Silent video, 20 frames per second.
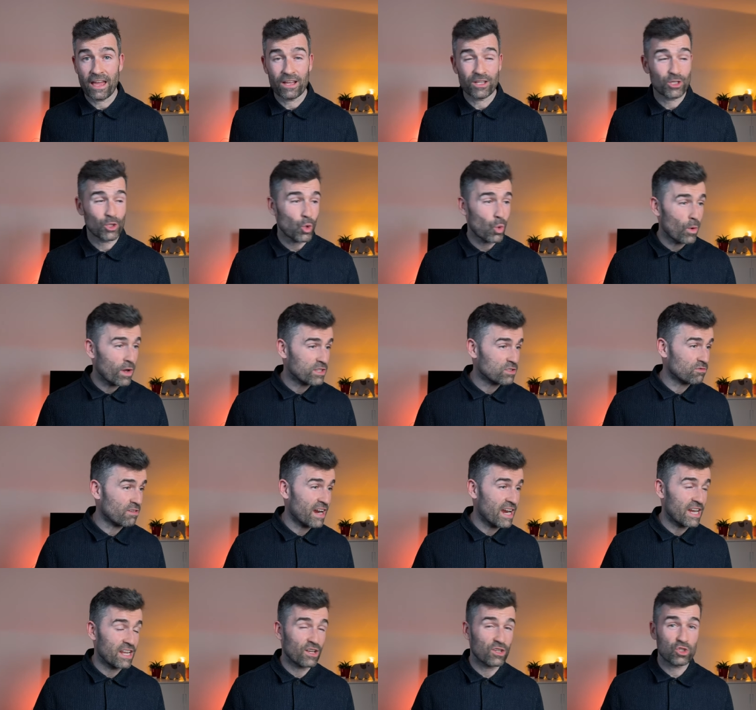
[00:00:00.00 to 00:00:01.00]
it's always
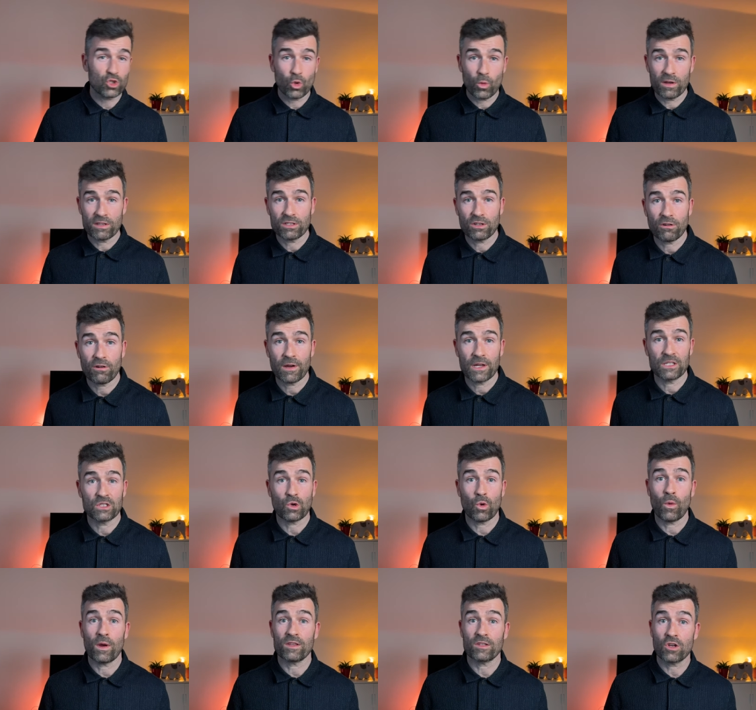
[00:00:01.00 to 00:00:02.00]
raining, it's always grey, it's
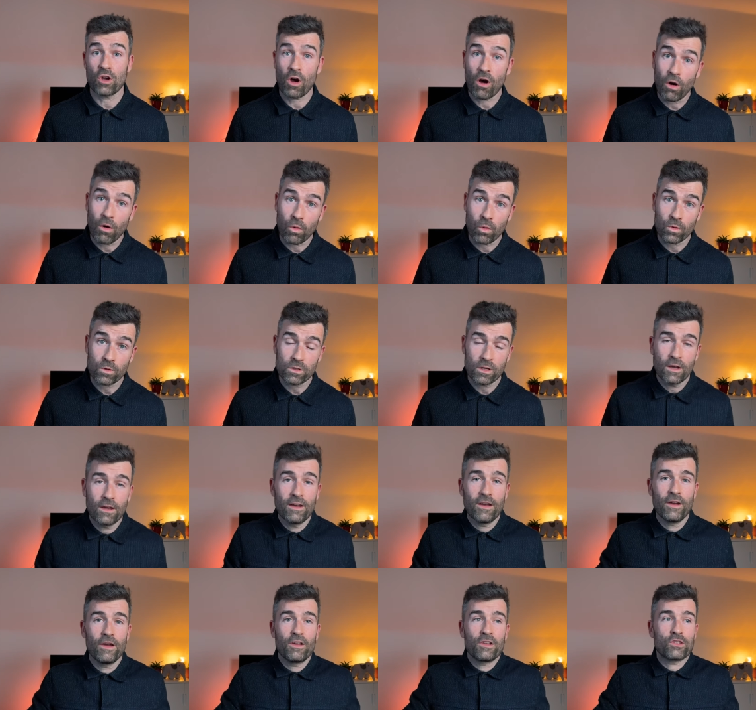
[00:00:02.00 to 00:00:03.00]
always cold.
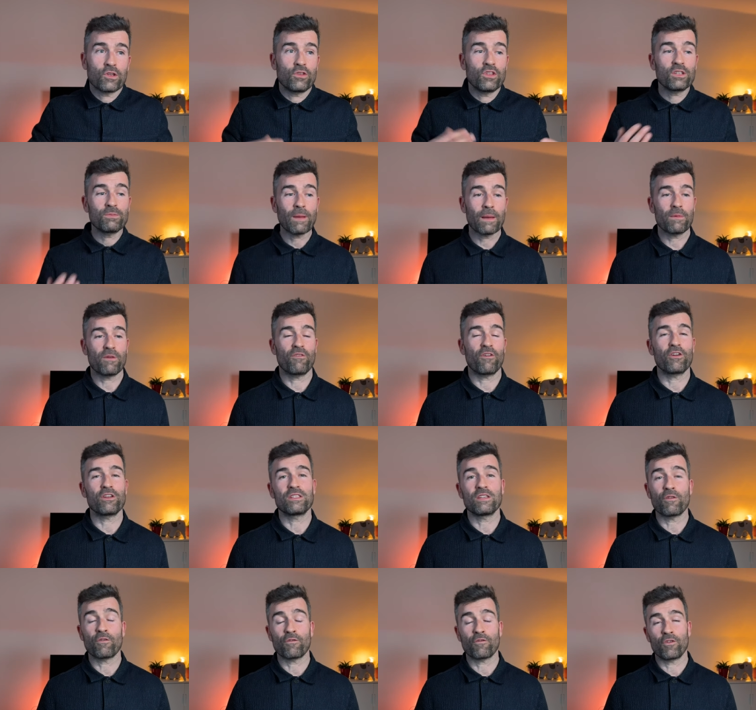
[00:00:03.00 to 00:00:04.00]
So this may be very
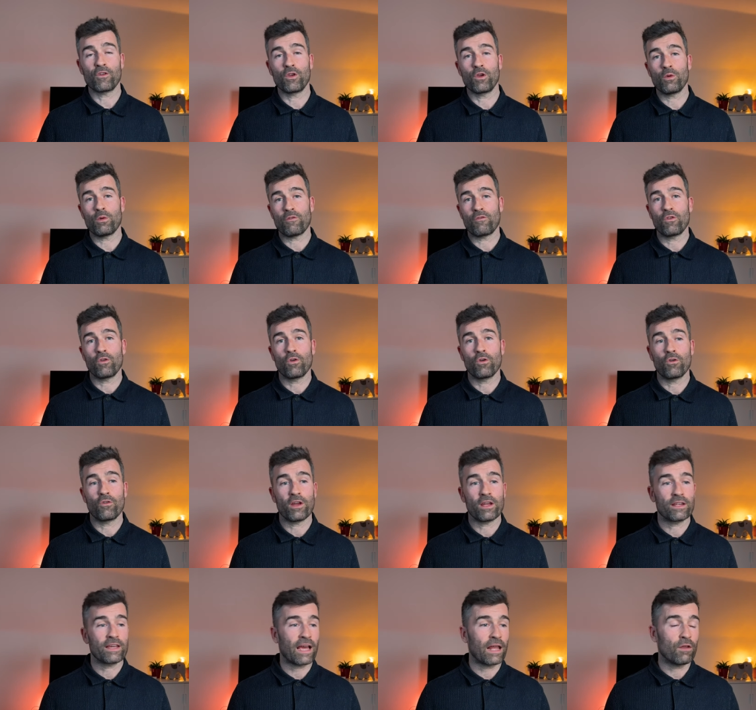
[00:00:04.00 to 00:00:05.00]
different for you if you're
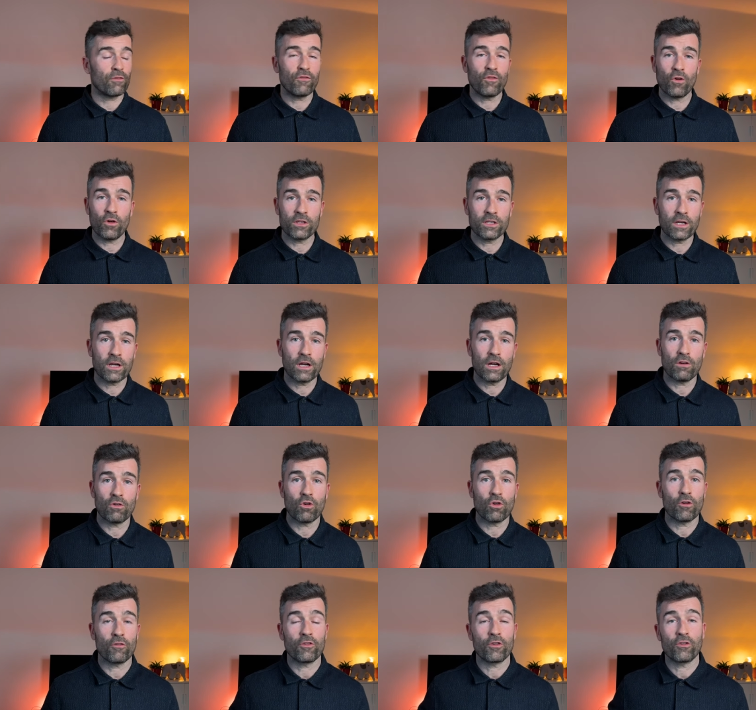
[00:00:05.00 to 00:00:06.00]
in California
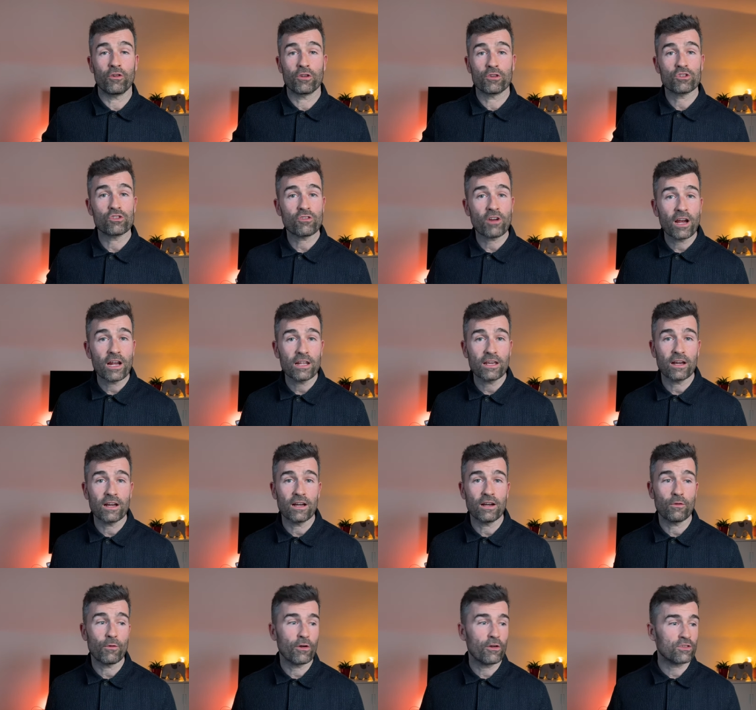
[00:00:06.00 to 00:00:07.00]
or if you're in
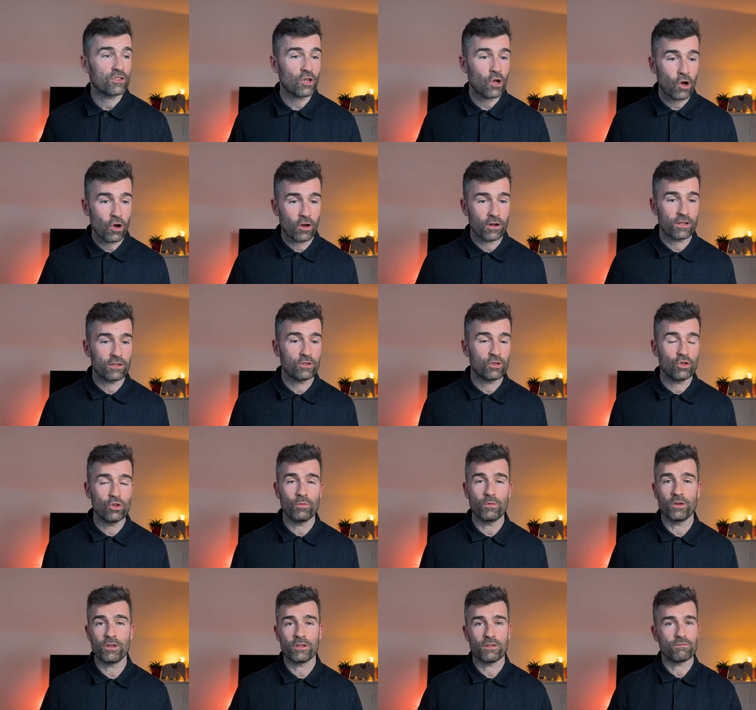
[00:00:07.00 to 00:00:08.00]
Australia where it's hot and
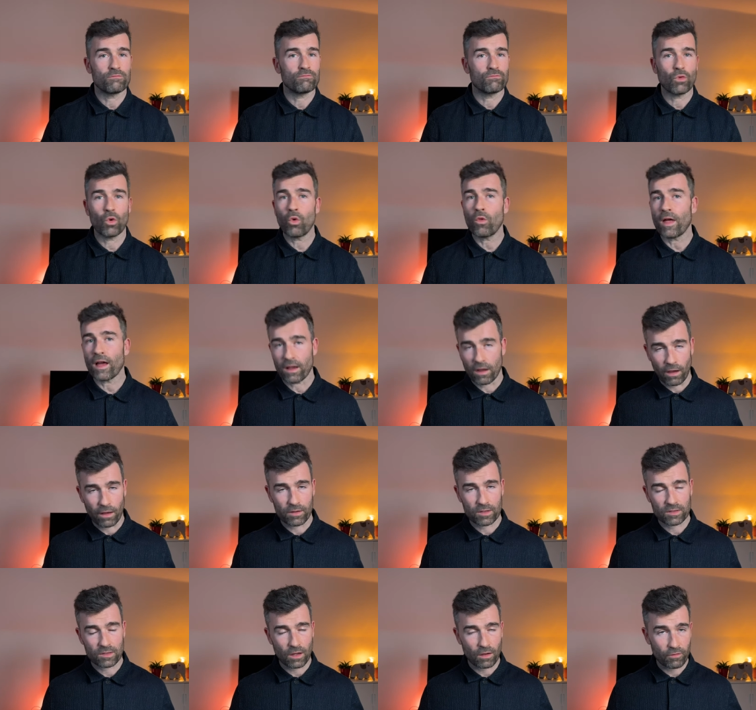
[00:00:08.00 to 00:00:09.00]
humid and all that kind
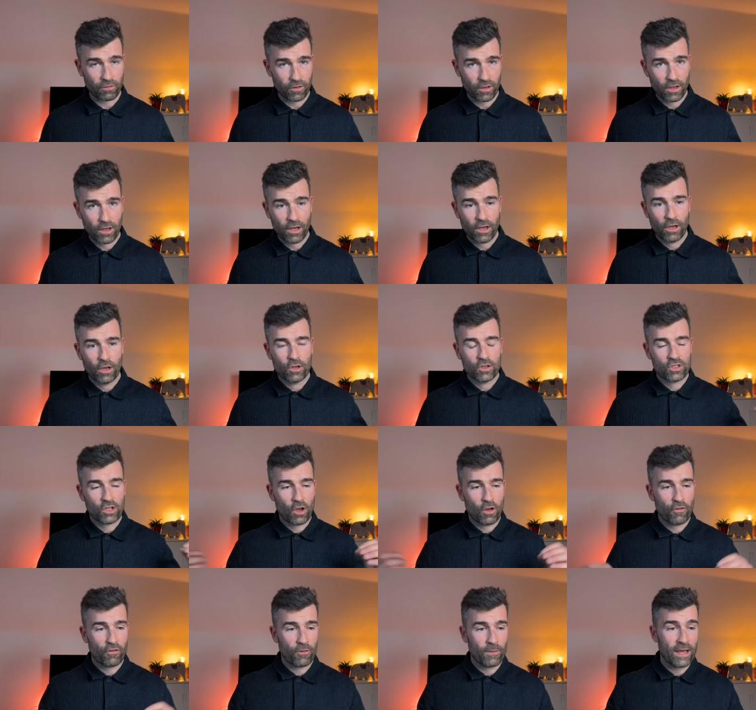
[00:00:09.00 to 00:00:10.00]
of stuff.
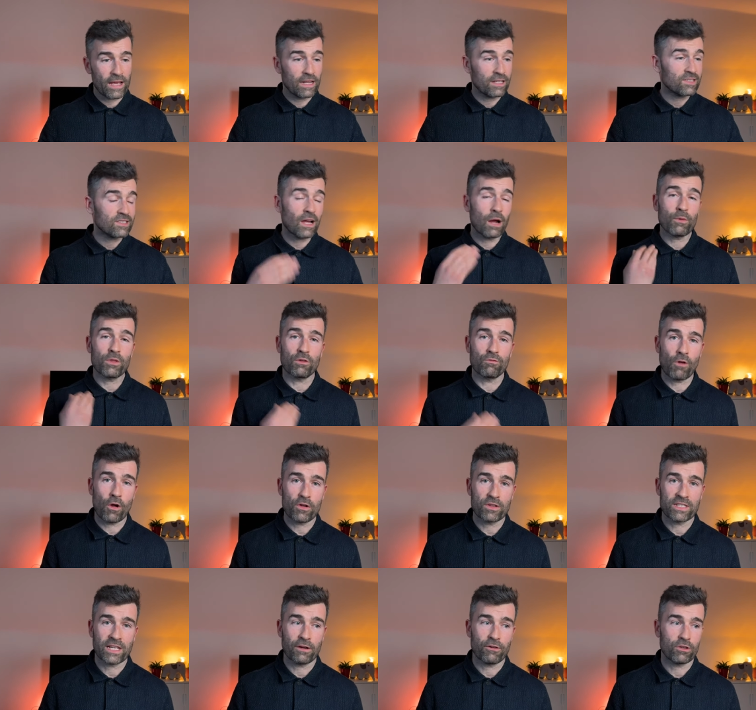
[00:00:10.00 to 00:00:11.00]
So for me, let's start with the
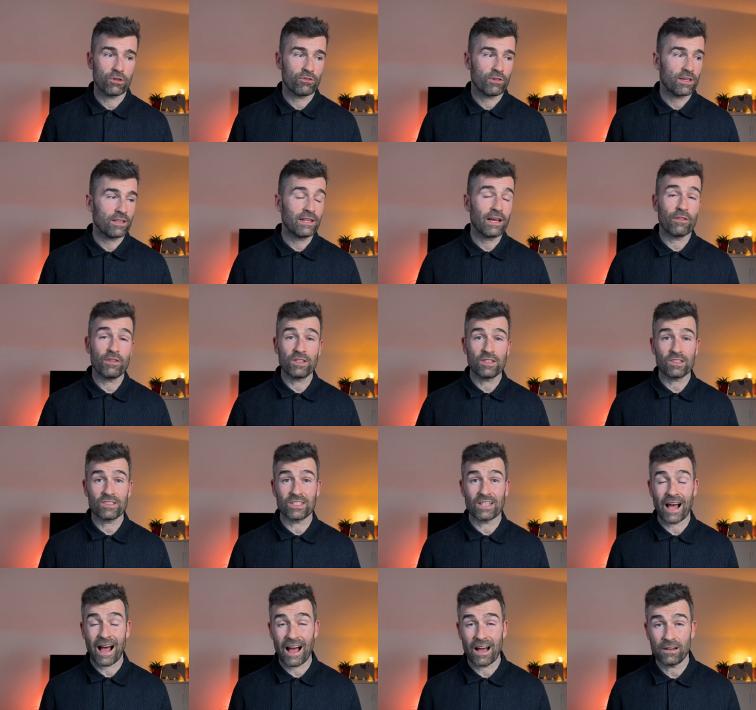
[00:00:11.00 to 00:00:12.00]
Rogue Territory. Now this is
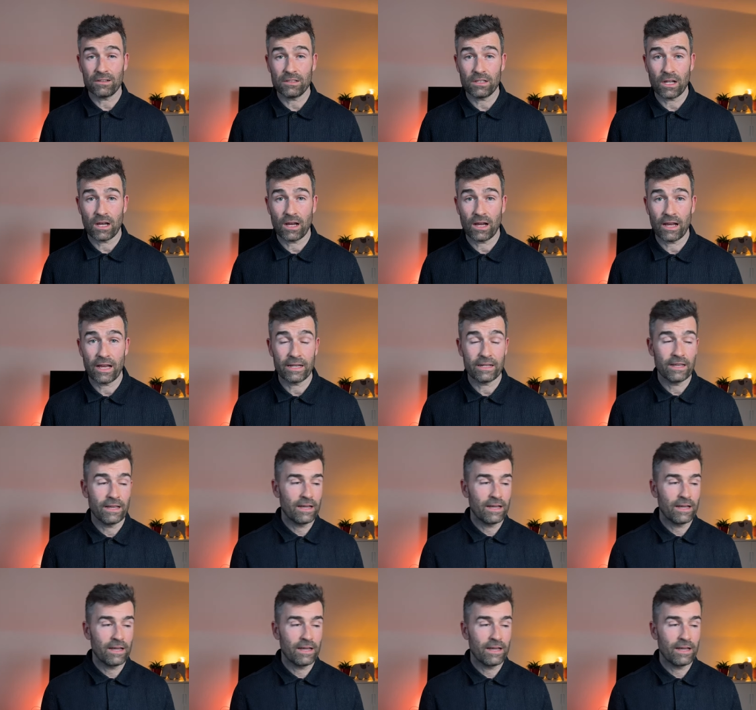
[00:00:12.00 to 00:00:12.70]
an unlined